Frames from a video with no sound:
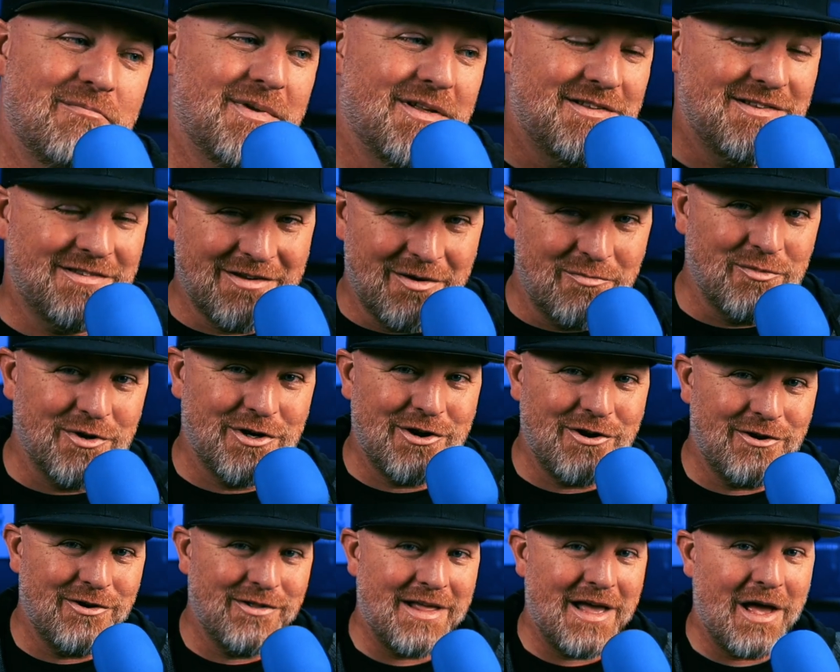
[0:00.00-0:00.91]
some would
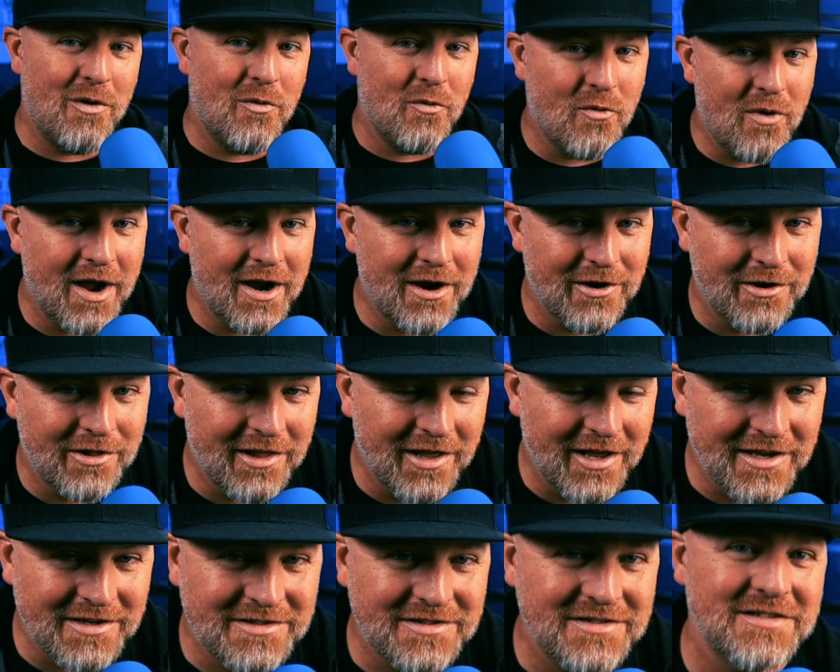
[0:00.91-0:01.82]
call that
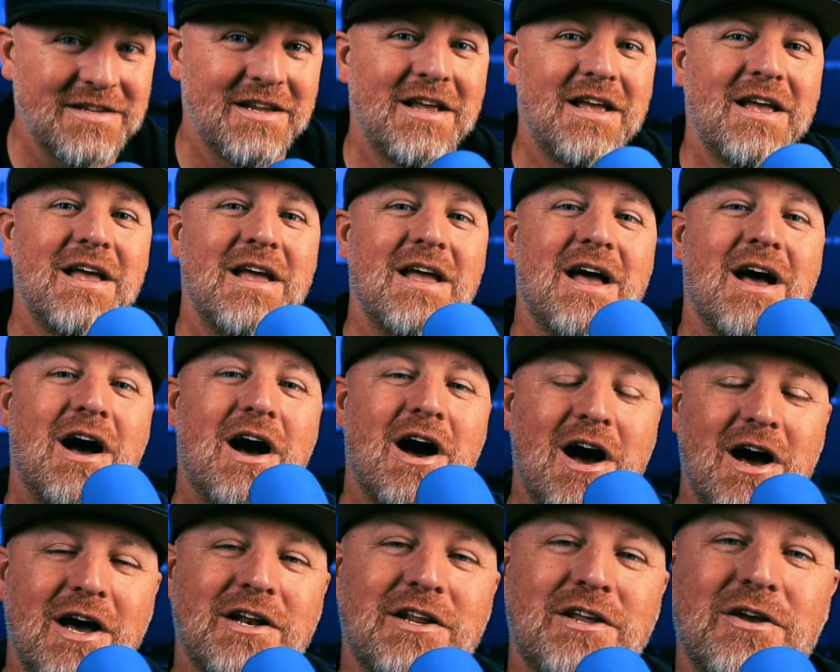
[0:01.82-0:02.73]
wireless,
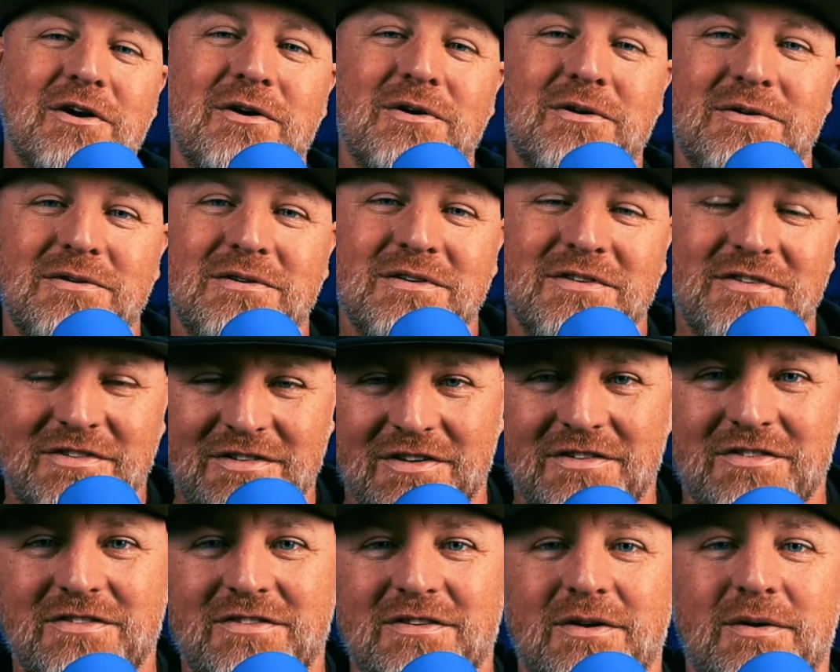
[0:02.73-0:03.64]
audio
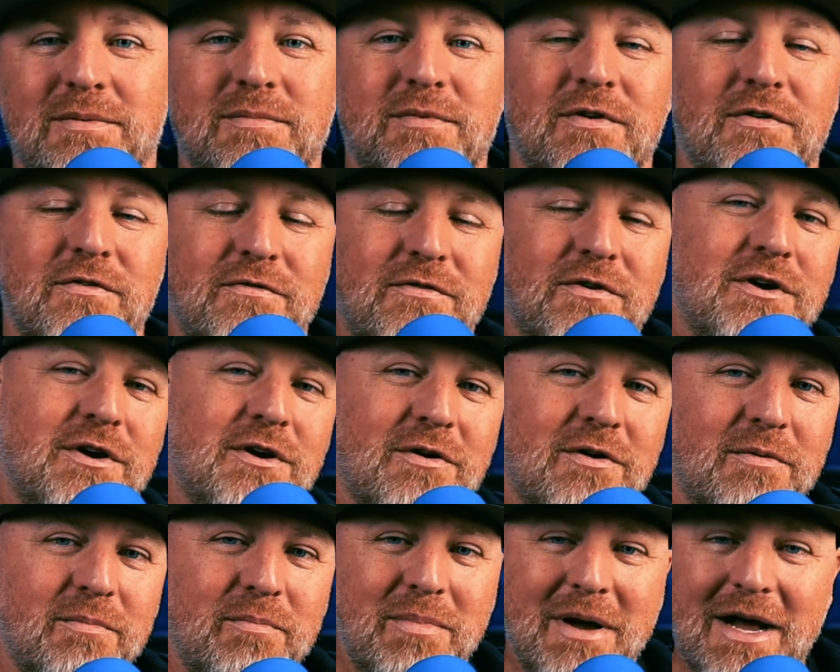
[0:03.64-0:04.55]
system for
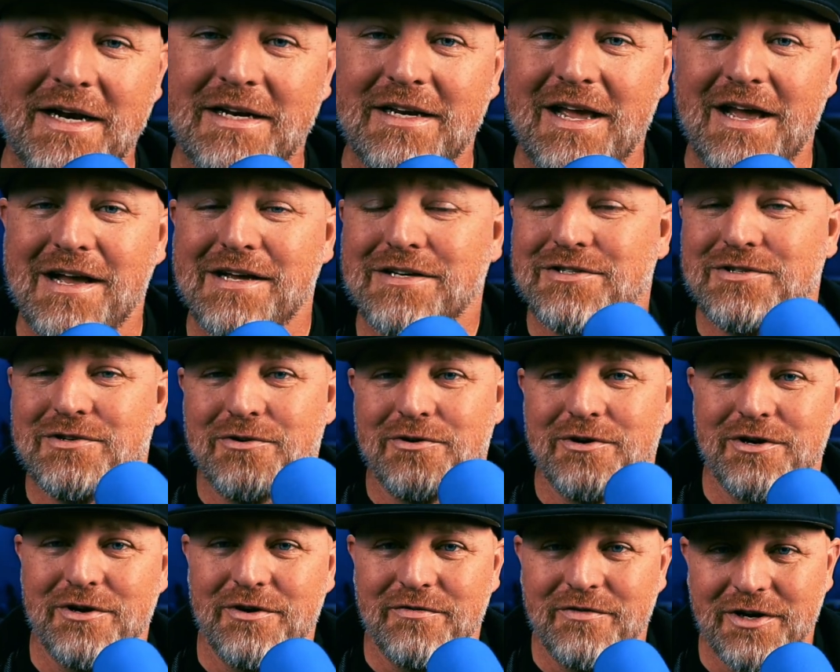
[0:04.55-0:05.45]
your podcast
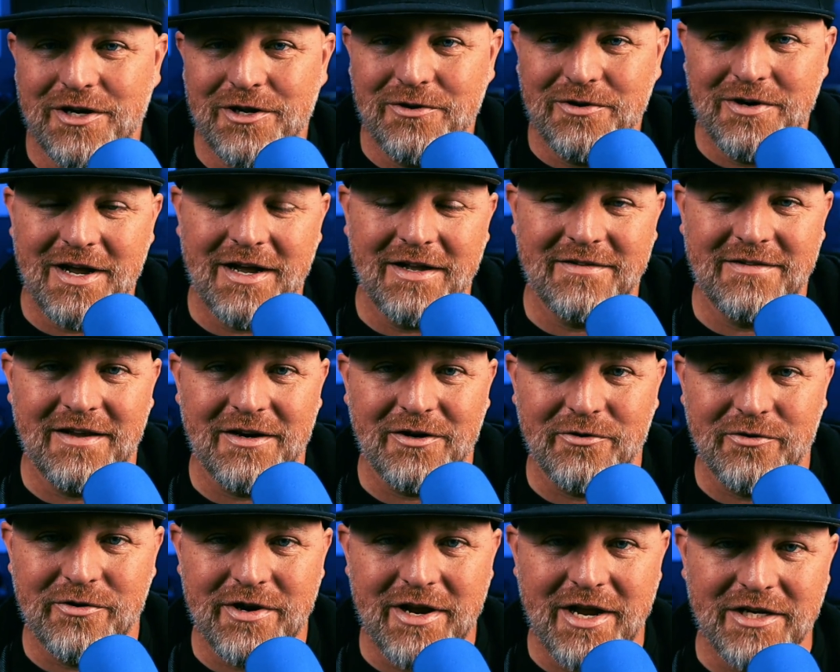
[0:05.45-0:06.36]
or your video content
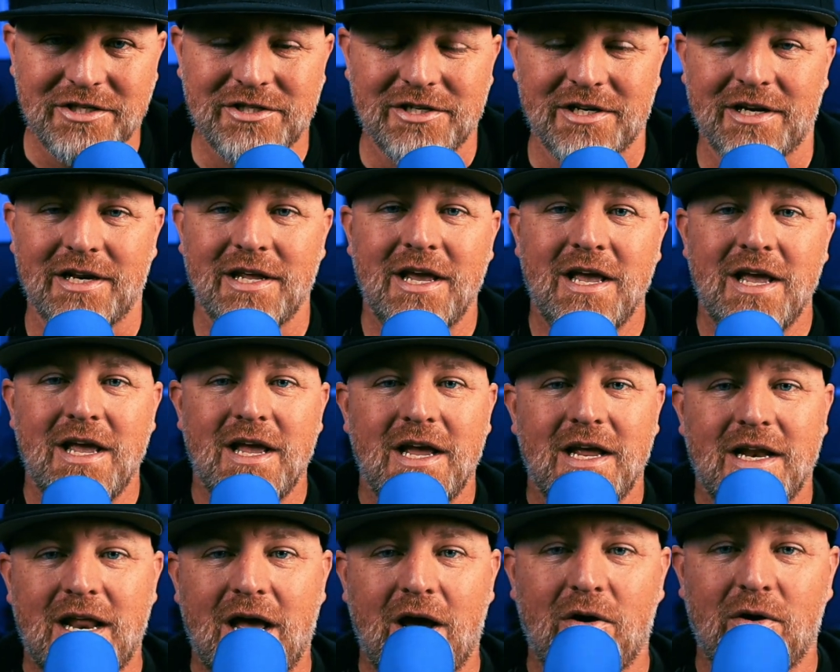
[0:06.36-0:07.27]
creation.
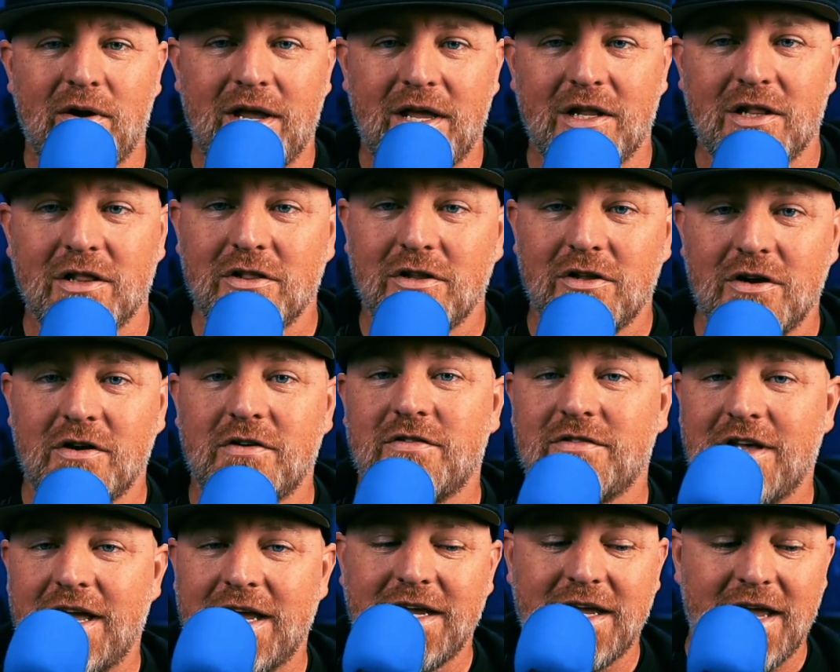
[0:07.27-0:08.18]
Now, it
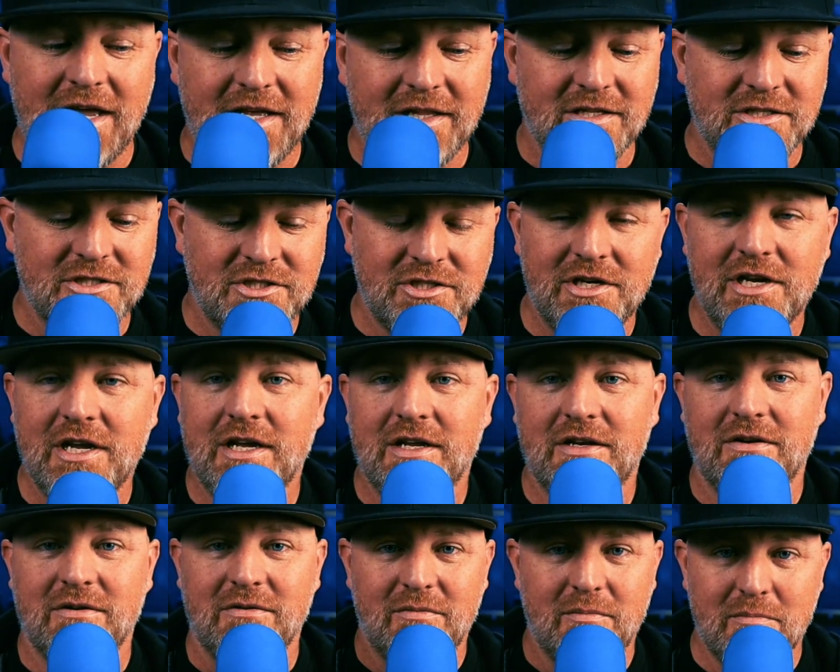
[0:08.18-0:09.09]
looks like a
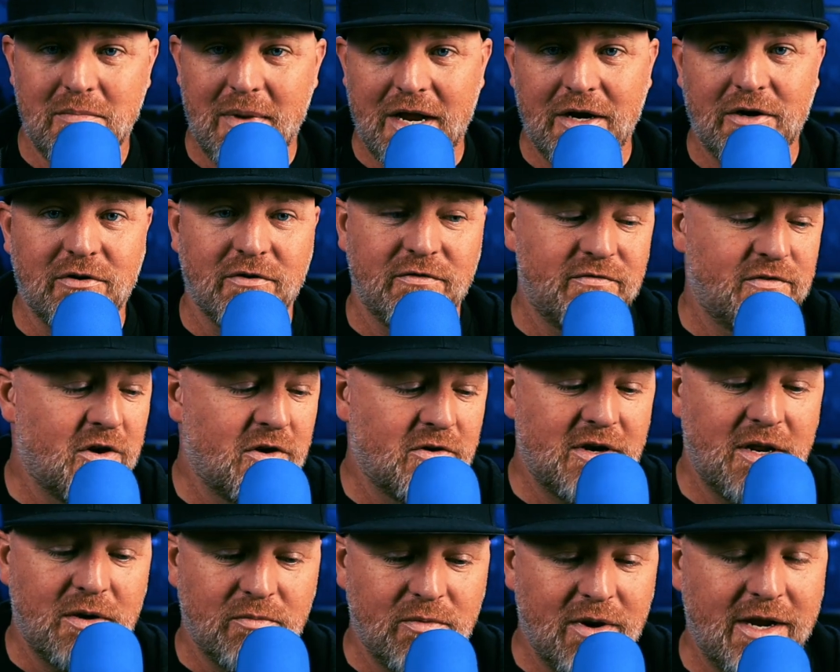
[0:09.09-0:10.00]
legit
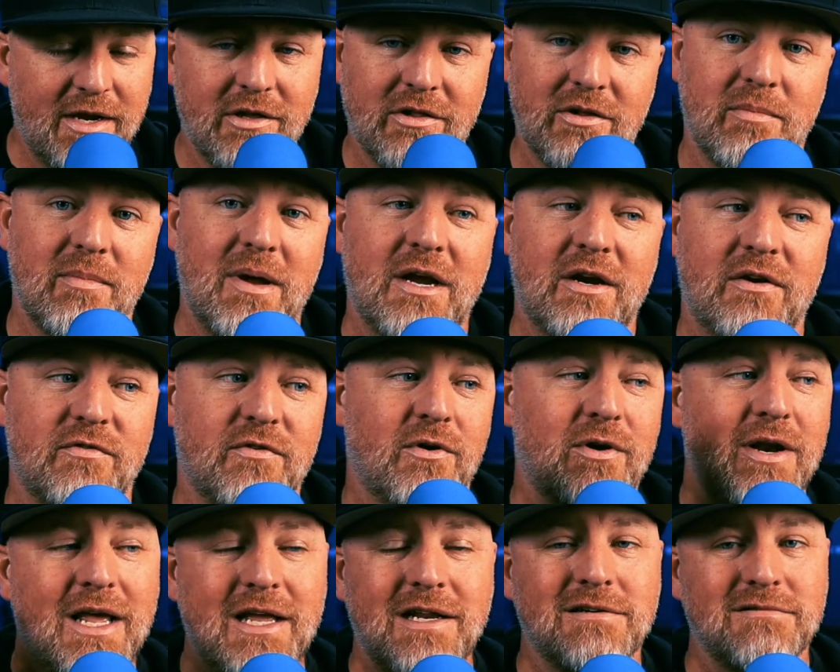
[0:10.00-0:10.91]
microphone, a regular
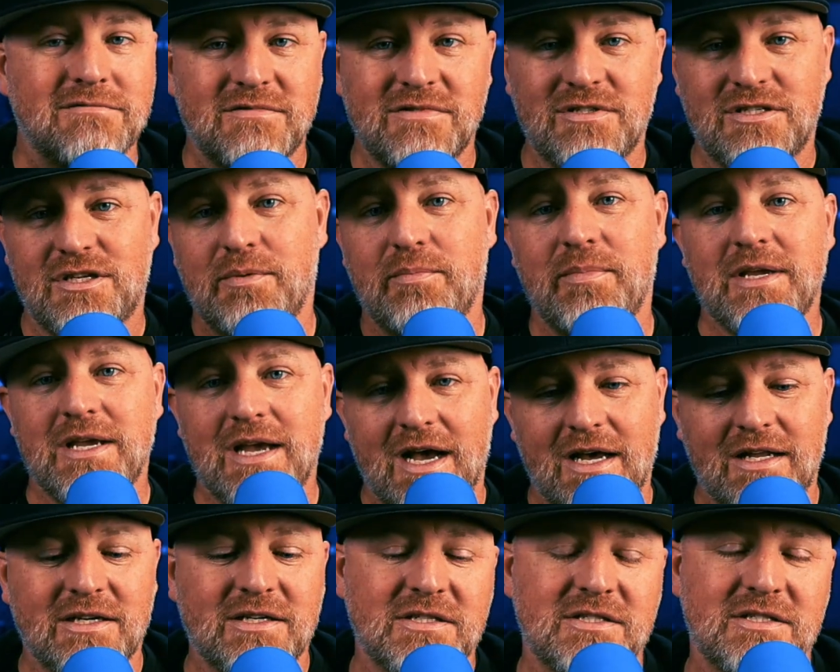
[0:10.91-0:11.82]
microphone, and to be
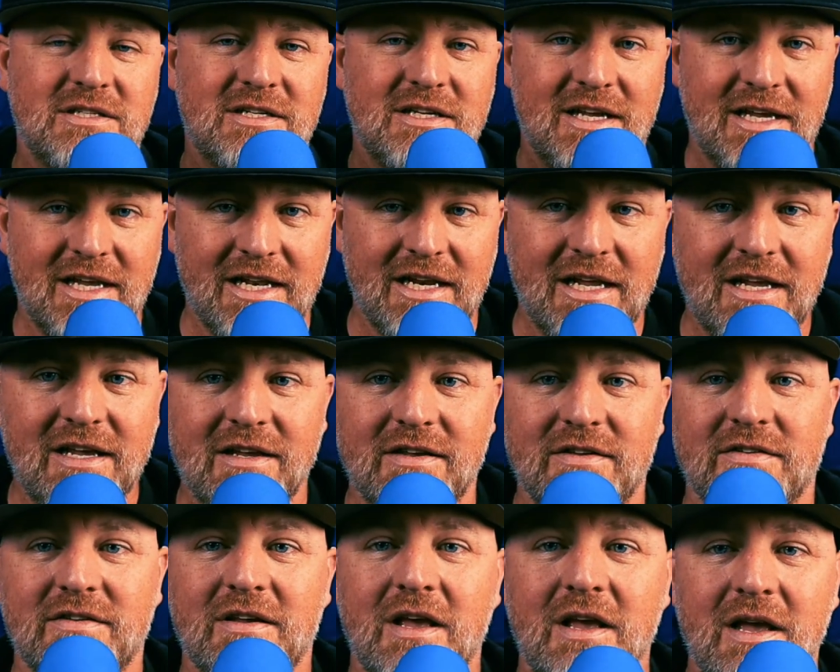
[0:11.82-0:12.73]
honest, it
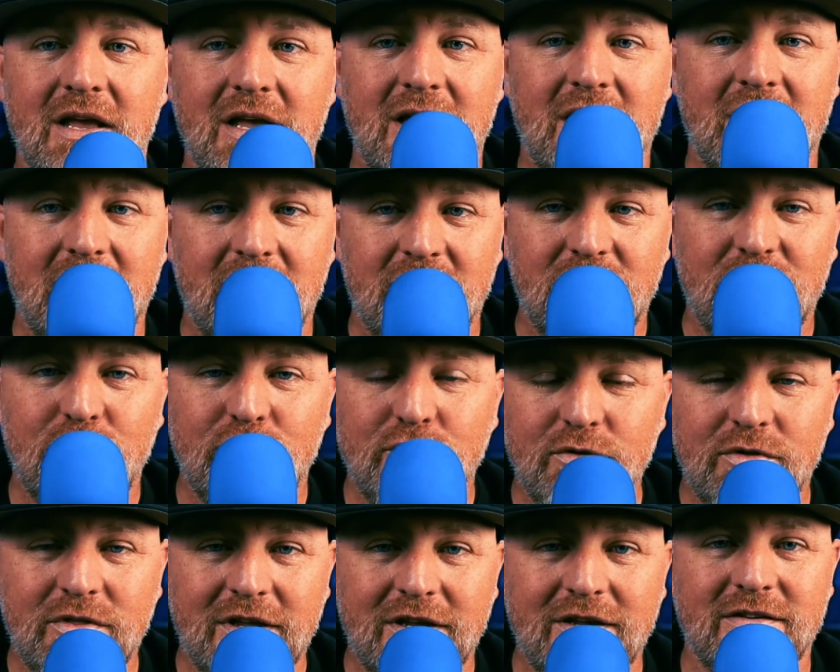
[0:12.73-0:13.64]
is. Two
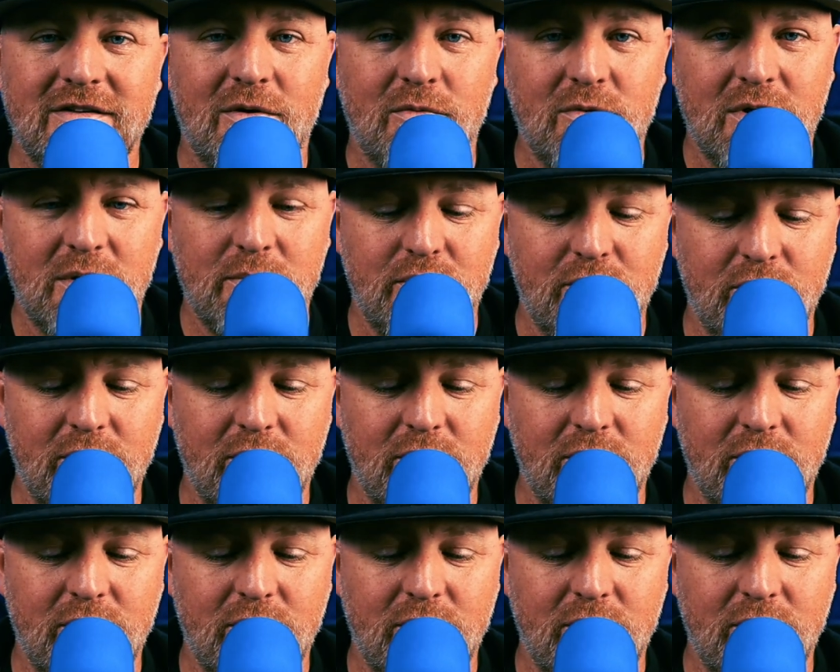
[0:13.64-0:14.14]
things I want to